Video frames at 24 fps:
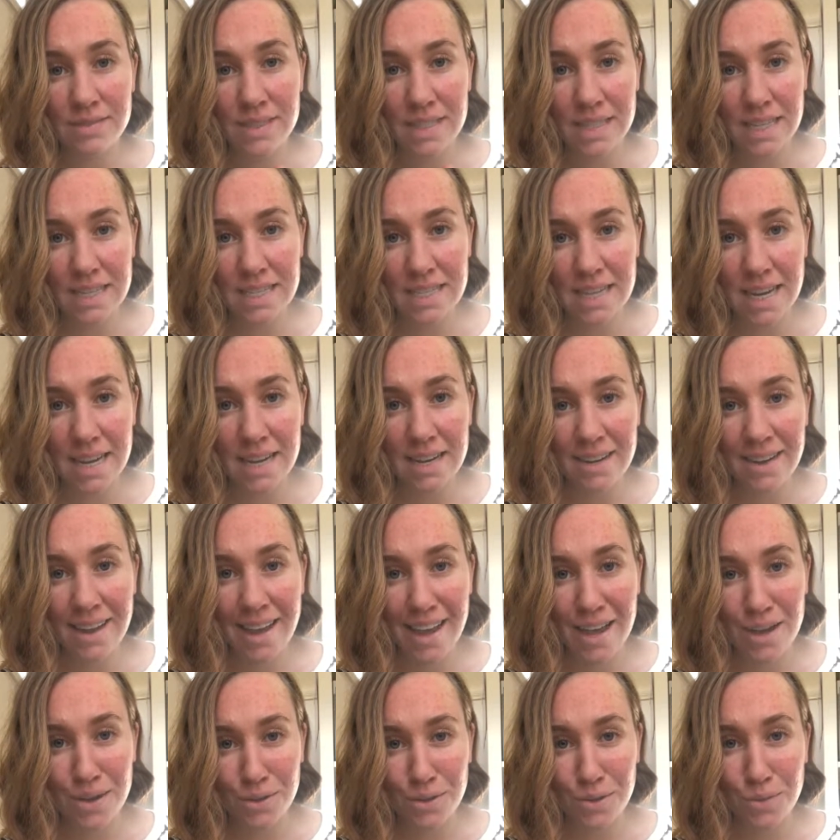dictate
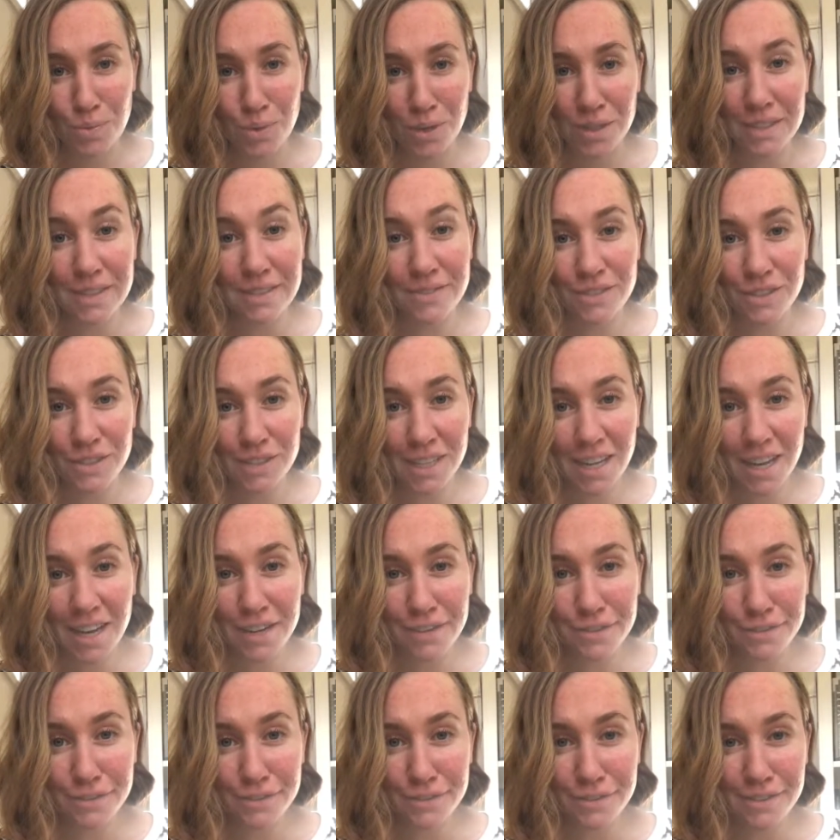how you want to live your
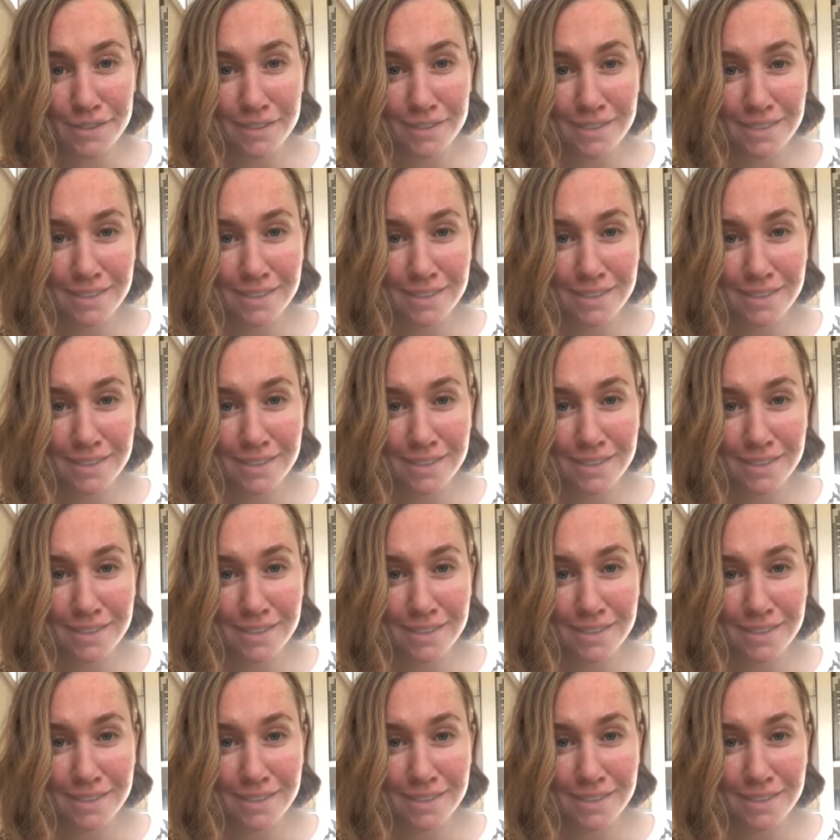life.